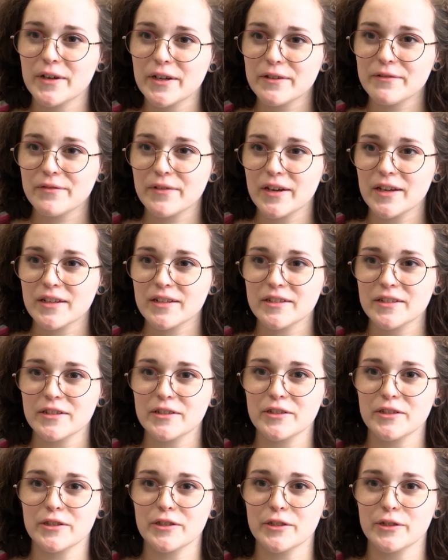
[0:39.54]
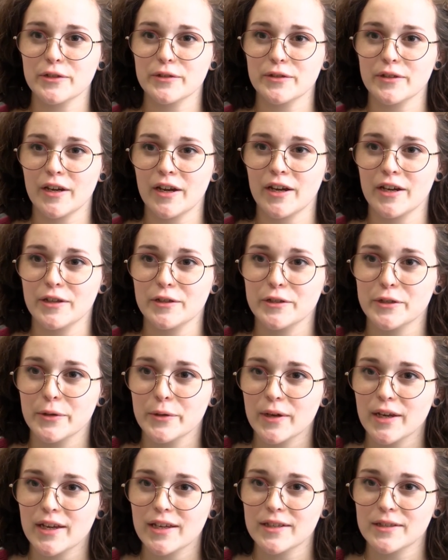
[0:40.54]
very fun to just uh,
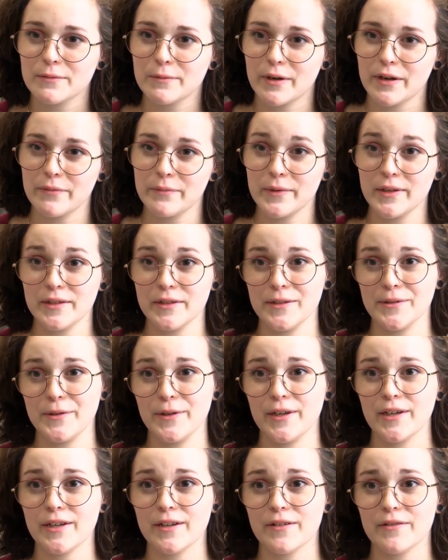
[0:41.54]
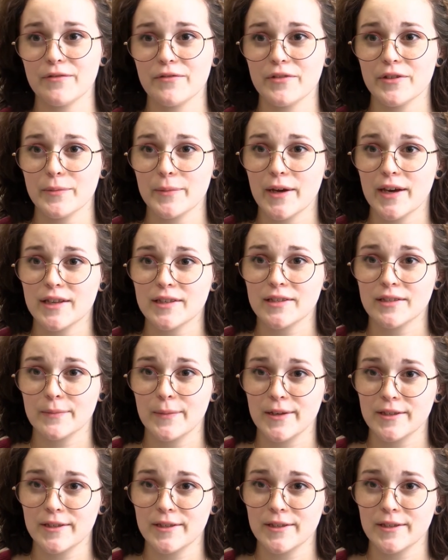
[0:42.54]
showcase what I've been doing for the past